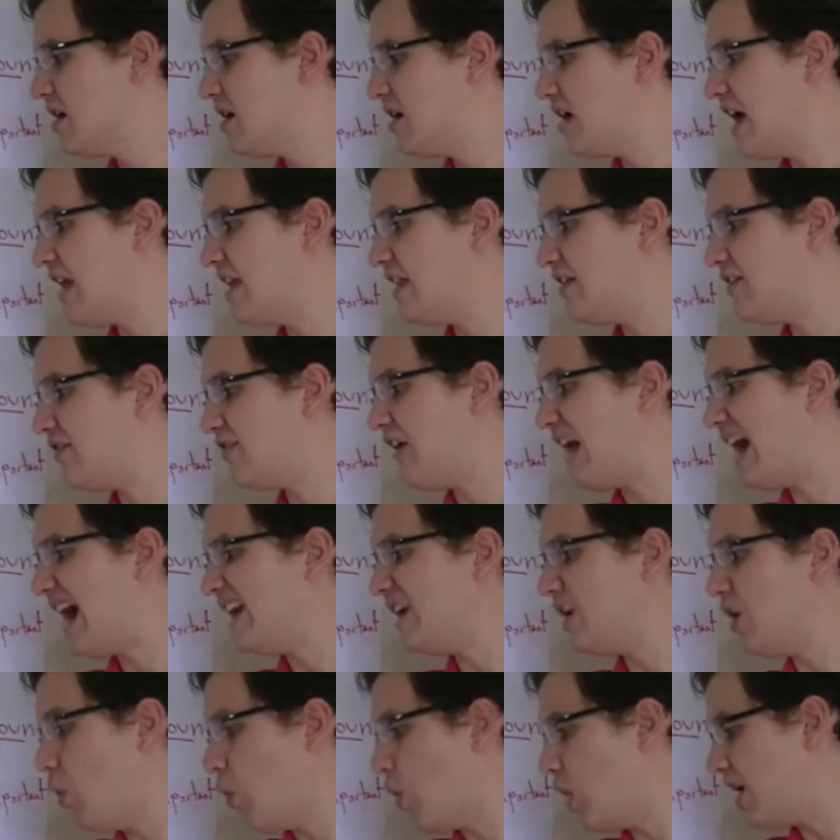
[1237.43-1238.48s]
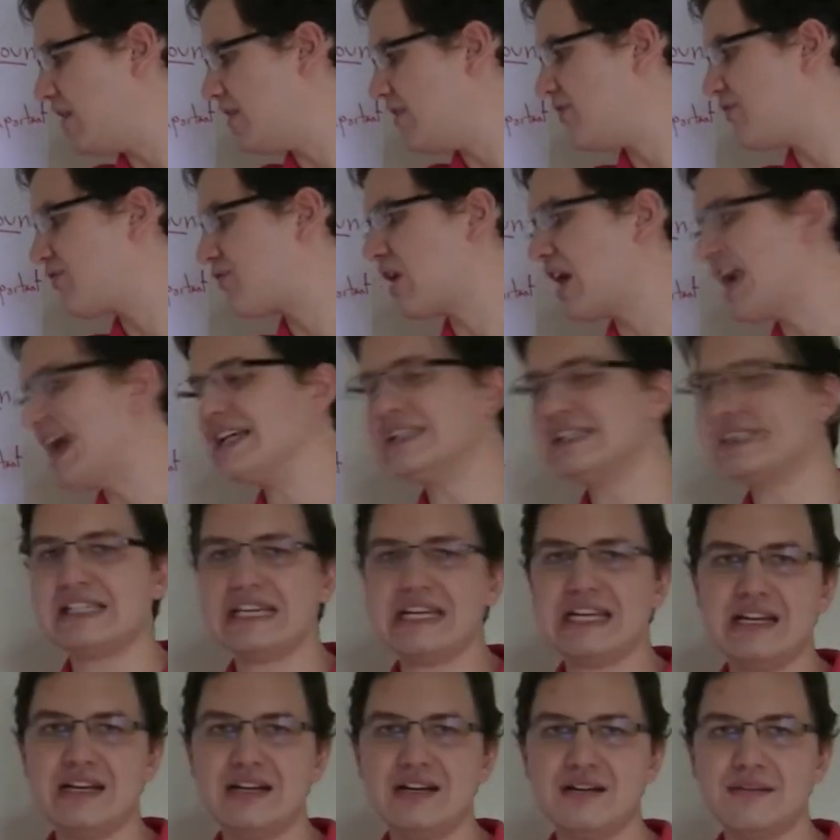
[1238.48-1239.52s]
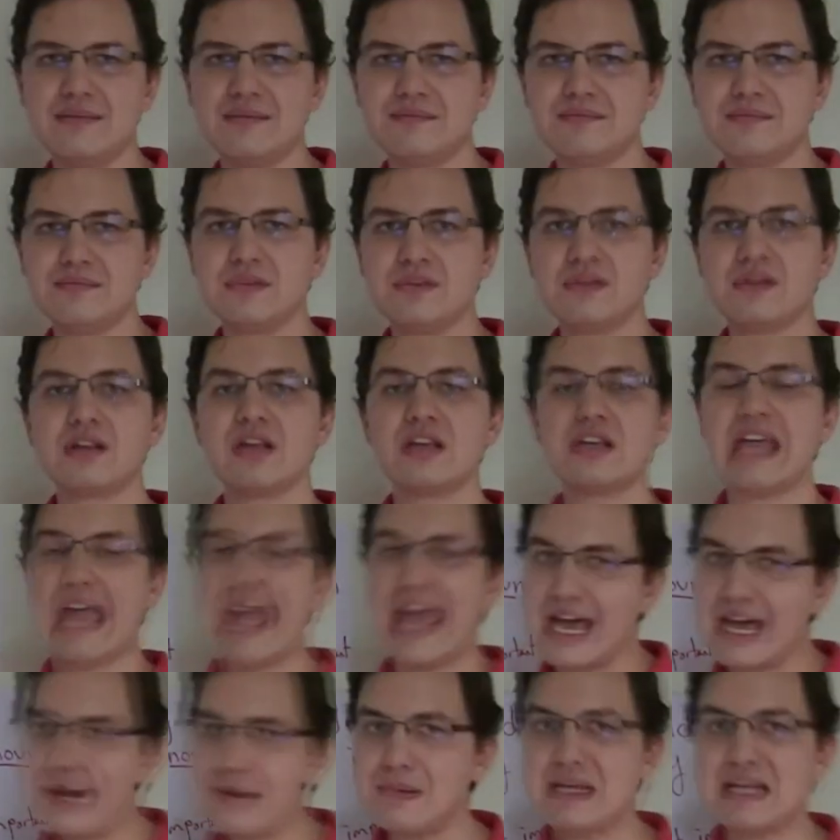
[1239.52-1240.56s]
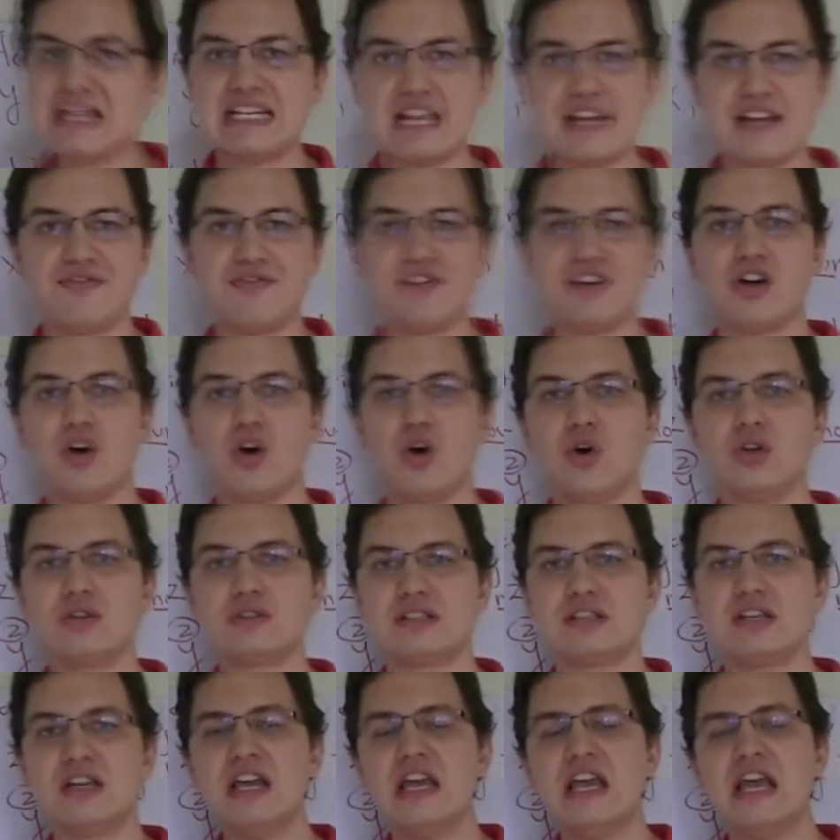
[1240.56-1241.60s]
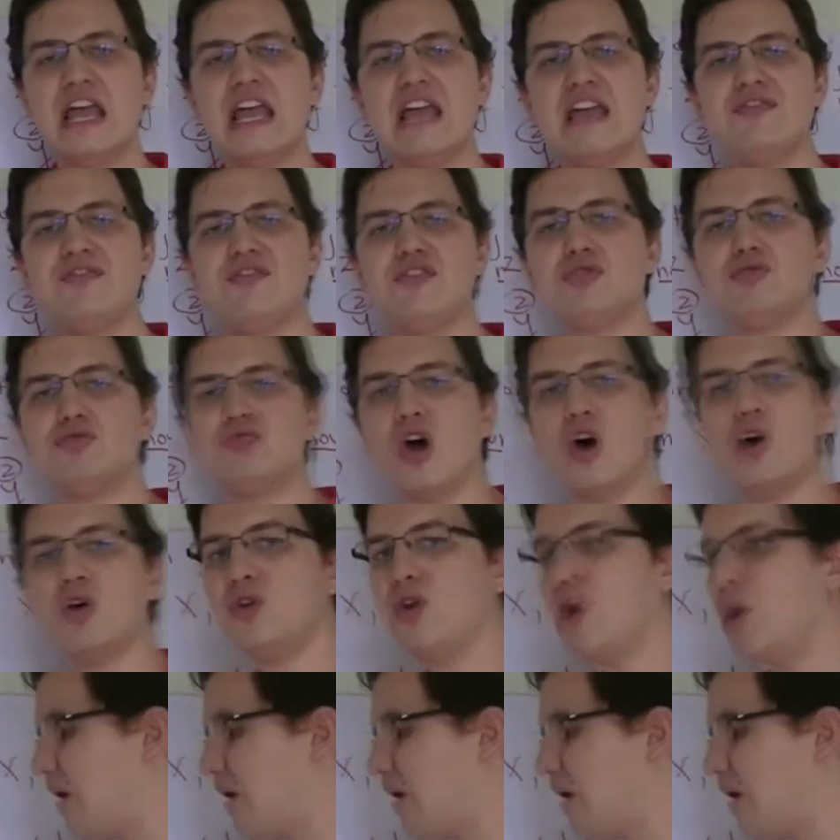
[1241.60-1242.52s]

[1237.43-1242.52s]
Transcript: And the final one, phrasing, can be difficult if you don't know